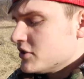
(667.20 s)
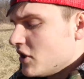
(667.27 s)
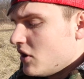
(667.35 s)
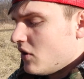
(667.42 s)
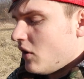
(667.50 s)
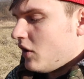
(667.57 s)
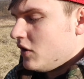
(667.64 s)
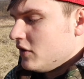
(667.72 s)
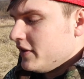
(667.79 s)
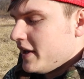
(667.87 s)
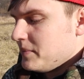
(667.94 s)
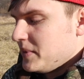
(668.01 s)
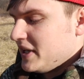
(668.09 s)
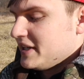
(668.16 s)
So all
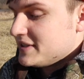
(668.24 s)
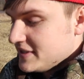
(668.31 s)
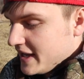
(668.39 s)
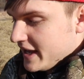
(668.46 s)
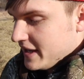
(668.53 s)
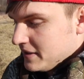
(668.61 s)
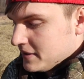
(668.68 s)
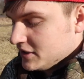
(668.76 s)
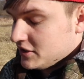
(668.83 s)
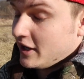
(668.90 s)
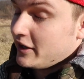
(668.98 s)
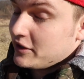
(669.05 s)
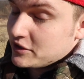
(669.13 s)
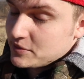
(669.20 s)
that being said, and I
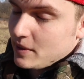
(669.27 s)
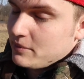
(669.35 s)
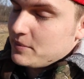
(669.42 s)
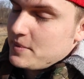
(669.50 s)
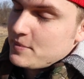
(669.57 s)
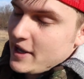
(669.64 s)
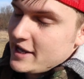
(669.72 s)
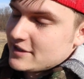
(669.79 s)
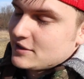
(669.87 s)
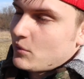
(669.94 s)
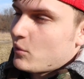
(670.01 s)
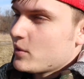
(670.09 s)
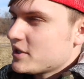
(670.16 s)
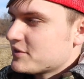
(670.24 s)
know there's probably people asking,
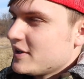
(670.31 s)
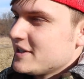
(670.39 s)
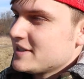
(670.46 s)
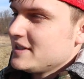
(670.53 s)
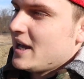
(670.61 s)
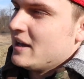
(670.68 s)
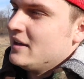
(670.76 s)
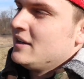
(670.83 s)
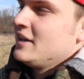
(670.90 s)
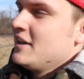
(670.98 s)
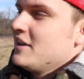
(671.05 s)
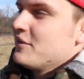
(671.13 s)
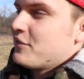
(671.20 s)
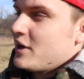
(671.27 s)
well, where's Frosty at?
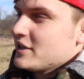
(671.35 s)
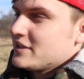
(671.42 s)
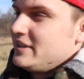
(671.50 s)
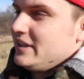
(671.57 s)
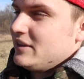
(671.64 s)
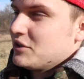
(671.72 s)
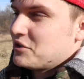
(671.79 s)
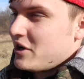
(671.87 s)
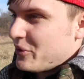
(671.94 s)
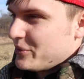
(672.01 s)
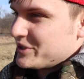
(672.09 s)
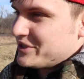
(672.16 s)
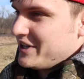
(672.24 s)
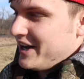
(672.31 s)
Frosty, the truck
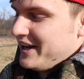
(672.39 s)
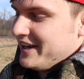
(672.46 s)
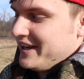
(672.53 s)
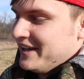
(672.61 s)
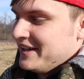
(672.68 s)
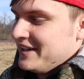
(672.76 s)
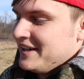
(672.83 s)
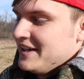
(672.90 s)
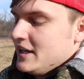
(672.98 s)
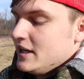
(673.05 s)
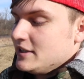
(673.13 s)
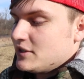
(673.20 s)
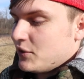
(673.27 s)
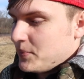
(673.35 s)
was done,
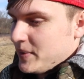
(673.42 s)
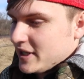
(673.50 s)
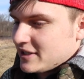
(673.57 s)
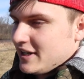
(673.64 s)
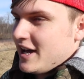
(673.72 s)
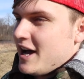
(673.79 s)
and so we picked it